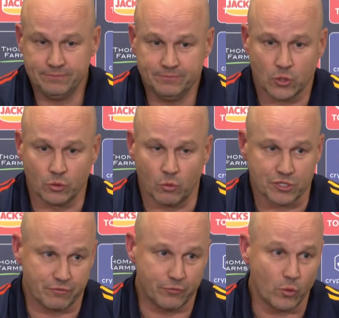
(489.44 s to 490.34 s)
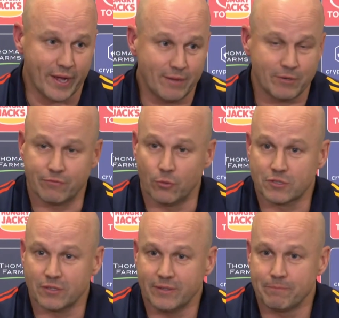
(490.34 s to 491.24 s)
couldn't watch the full game
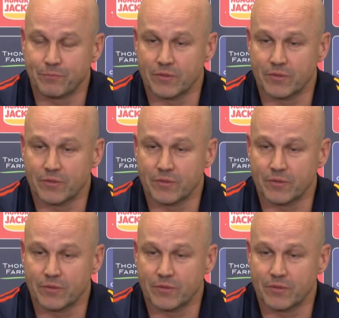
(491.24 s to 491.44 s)
unfortunately.